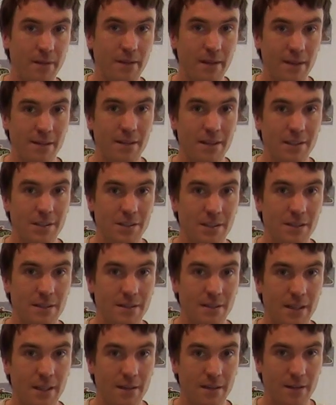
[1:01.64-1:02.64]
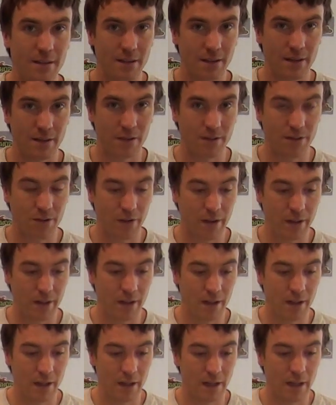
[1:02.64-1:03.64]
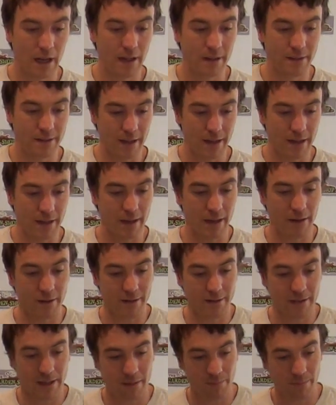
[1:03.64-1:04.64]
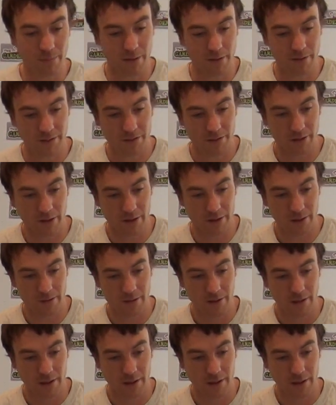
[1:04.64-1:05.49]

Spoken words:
6 inches into the soil and take out a sample of soil.